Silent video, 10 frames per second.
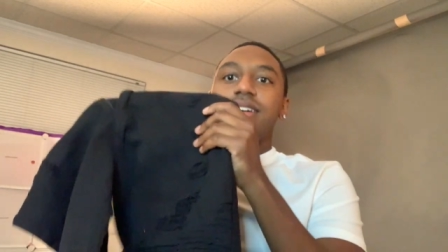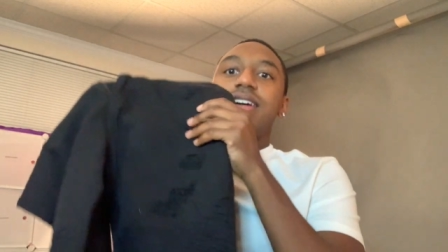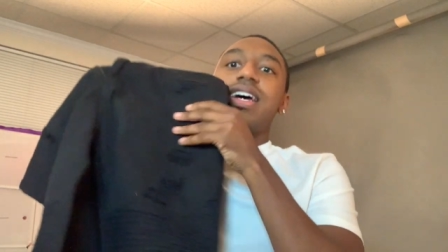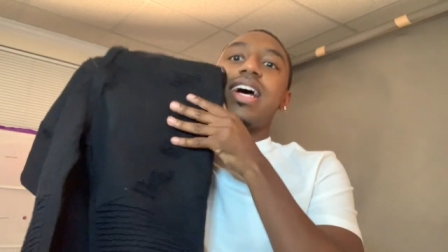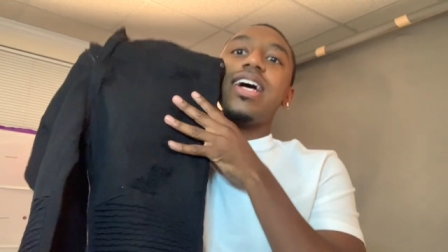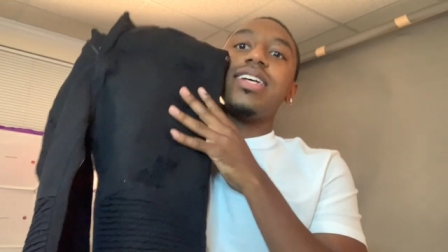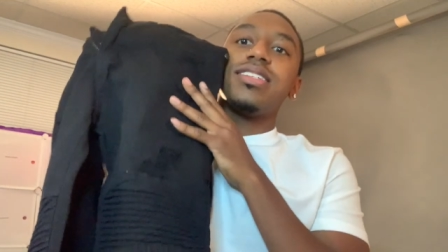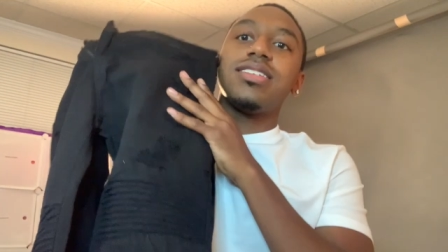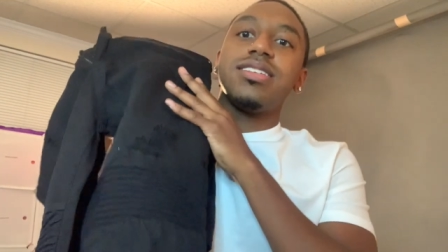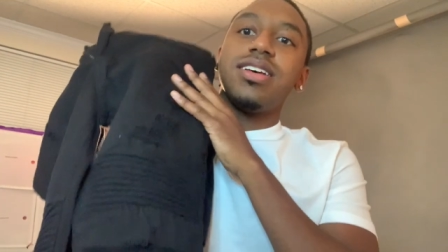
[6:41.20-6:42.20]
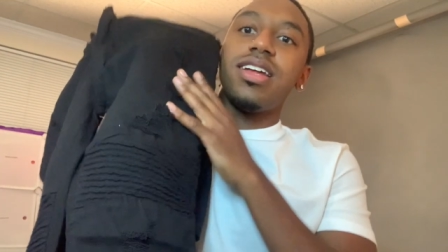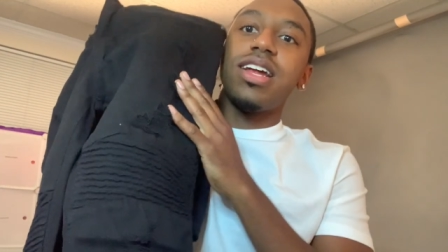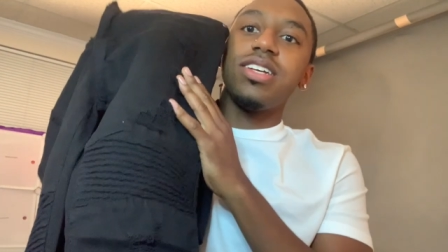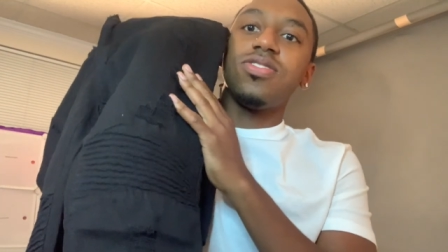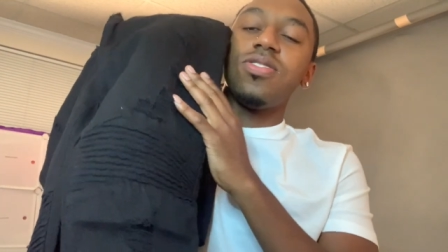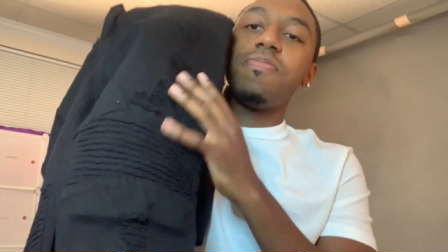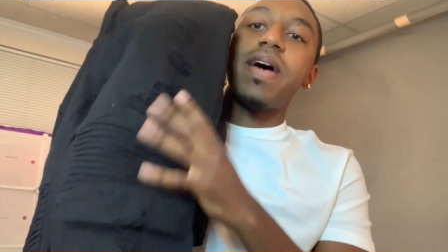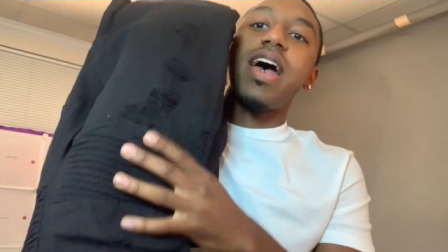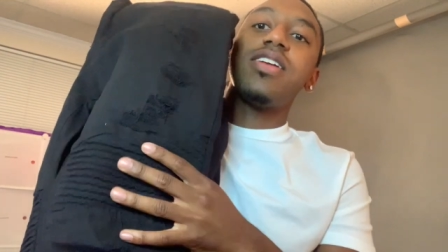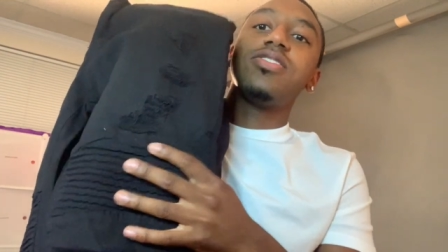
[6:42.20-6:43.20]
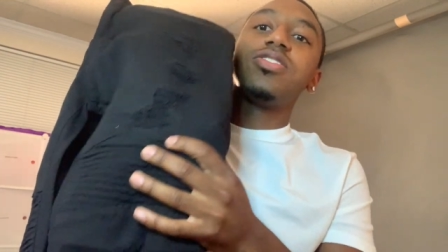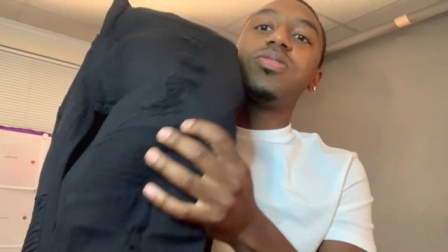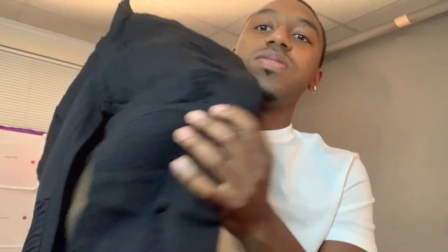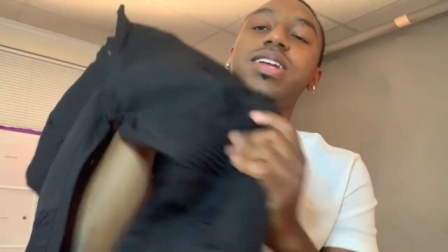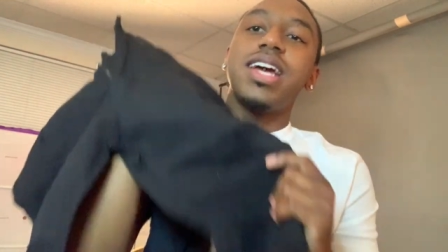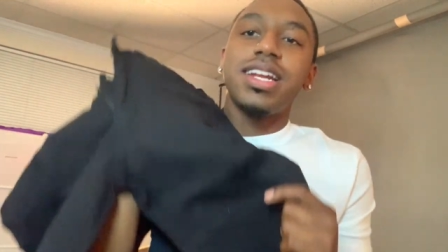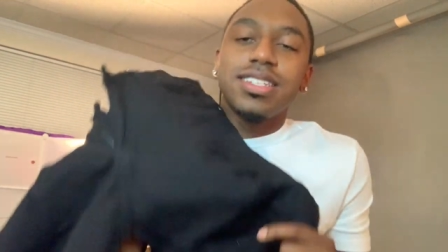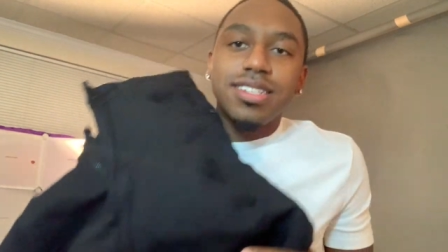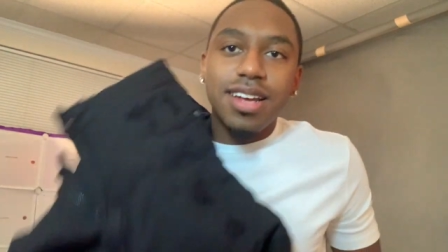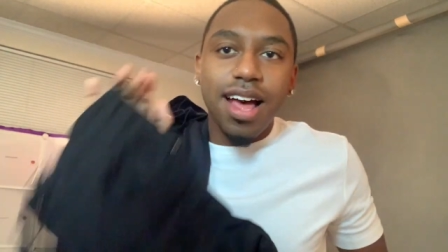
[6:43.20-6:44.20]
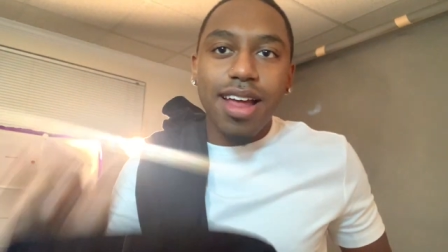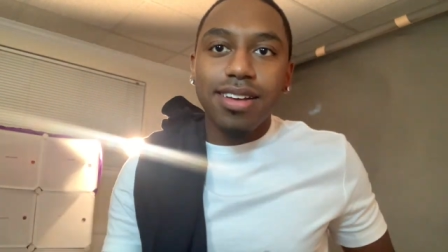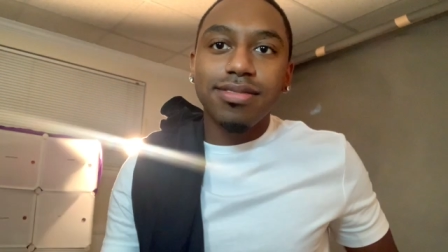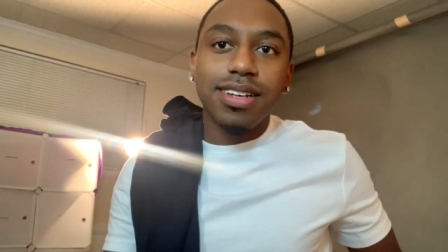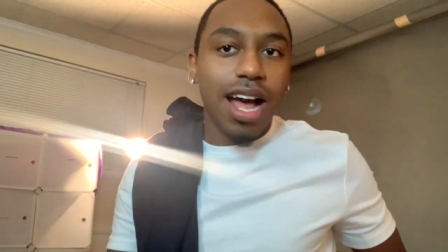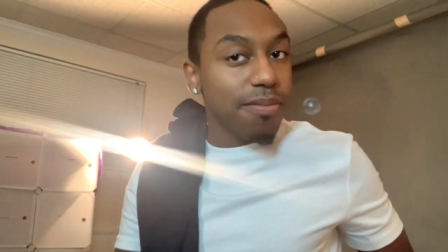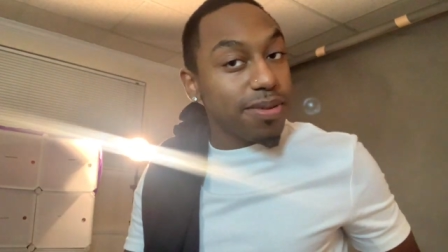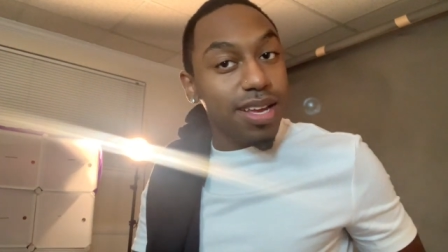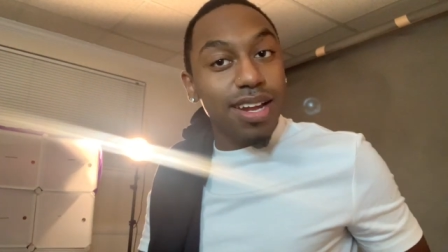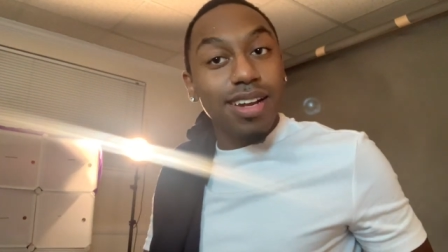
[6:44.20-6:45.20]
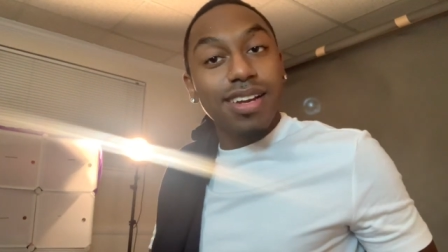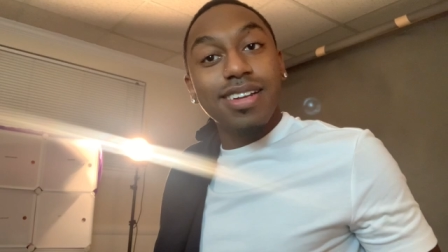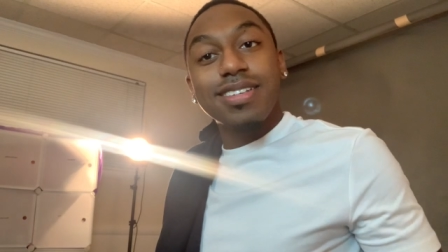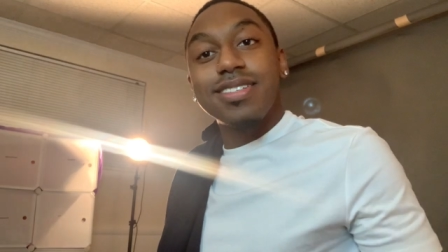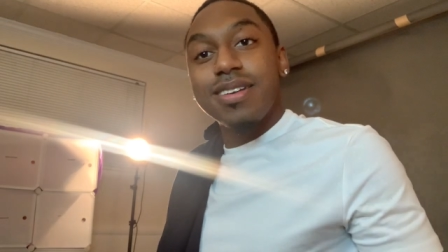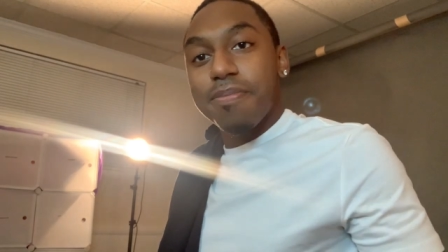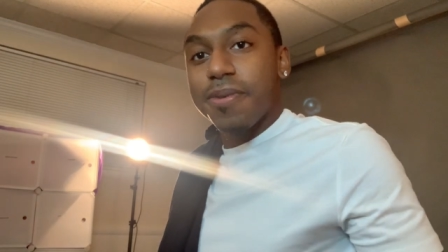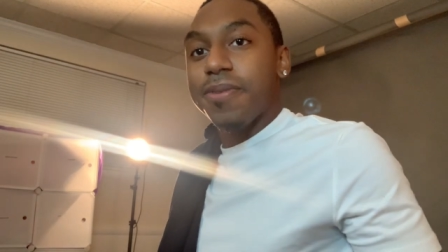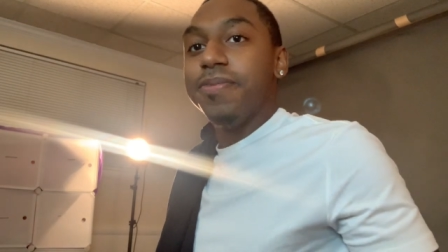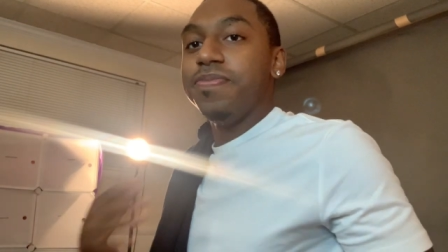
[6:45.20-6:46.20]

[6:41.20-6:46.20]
It has a nice little pattern to it, and it's not complicated. It's simple.